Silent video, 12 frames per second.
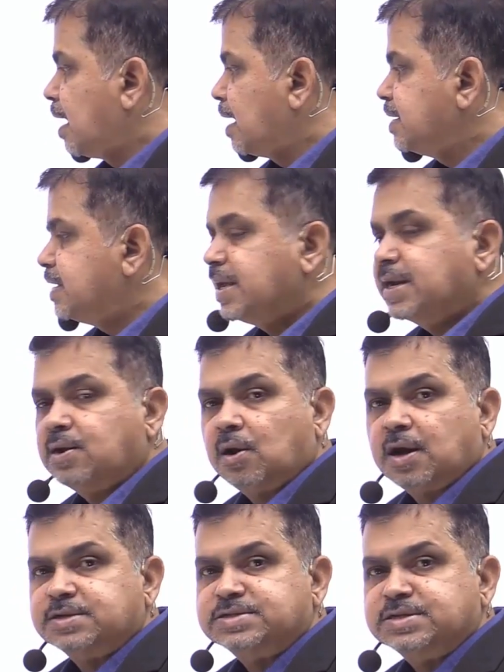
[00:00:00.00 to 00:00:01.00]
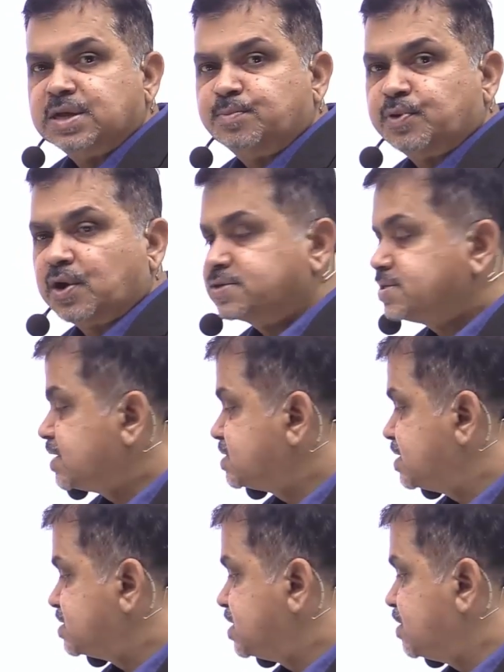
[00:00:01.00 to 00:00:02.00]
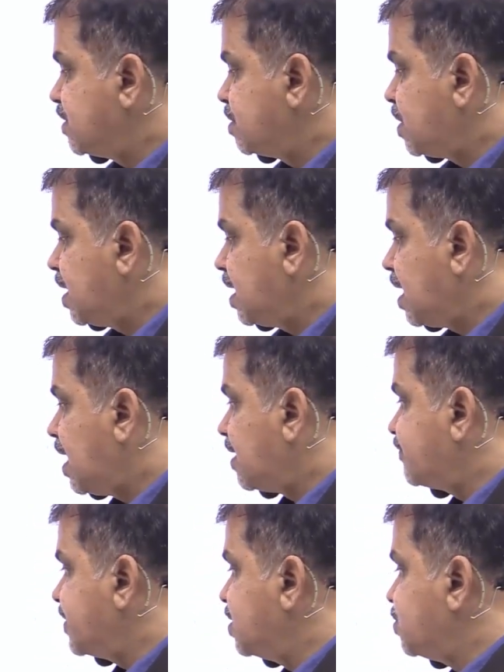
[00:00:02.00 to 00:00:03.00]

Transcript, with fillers: and heat loss in the process is given by half